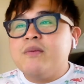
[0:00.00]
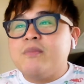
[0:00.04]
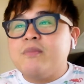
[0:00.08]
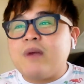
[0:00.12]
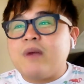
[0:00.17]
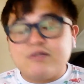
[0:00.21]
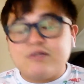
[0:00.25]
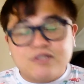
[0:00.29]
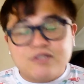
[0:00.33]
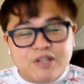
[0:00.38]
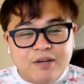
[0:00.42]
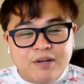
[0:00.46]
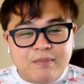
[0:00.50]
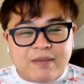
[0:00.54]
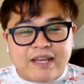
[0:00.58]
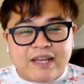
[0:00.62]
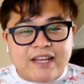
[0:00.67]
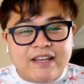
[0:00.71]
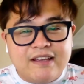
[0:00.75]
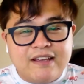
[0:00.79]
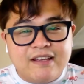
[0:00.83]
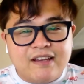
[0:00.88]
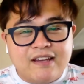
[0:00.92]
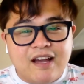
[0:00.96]
Brown
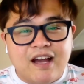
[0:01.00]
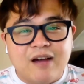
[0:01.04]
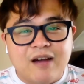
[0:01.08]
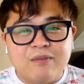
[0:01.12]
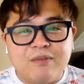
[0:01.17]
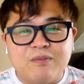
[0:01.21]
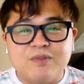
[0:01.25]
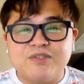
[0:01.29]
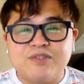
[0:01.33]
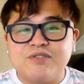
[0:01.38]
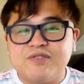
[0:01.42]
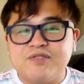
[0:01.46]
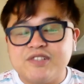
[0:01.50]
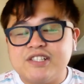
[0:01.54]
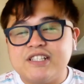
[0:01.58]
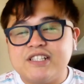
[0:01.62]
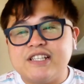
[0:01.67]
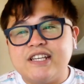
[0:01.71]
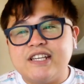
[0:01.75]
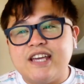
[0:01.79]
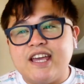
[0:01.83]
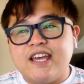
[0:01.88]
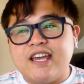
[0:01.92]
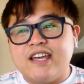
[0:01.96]
Derby was
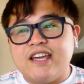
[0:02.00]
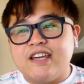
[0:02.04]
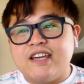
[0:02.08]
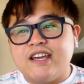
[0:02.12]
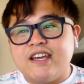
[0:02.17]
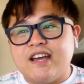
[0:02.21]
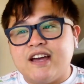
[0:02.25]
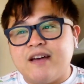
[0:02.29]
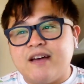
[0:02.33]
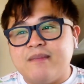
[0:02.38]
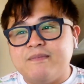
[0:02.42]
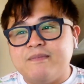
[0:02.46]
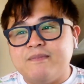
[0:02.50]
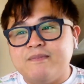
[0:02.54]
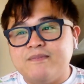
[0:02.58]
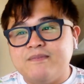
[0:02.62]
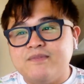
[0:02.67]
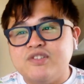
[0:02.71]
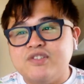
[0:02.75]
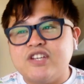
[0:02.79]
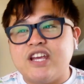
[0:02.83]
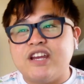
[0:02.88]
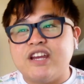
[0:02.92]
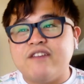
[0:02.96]
originally a
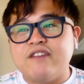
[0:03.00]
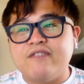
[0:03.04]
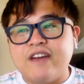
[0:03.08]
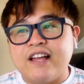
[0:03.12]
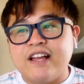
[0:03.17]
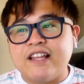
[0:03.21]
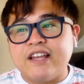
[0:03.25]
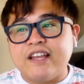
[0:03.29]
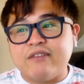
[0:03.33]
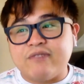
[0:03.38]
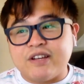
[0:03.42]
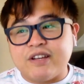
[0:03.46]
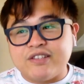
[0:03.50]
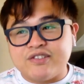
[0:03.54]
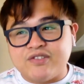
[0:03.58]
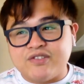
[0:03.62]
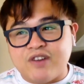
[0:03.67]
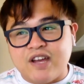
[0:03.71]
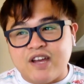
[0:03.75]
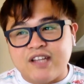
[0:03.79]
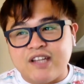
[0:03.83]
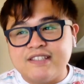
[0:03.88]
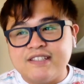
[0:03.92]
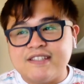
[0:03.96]
chain of LA
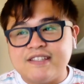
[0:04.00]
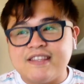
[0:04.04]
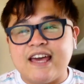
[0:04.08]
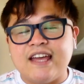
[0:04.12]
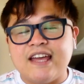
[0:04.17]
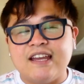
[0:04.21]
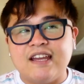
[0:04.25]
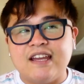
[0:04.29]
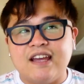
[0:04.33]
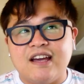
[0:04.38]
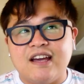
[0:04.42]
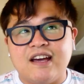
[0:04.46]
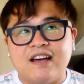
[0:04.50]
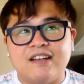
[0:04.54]
restaurants that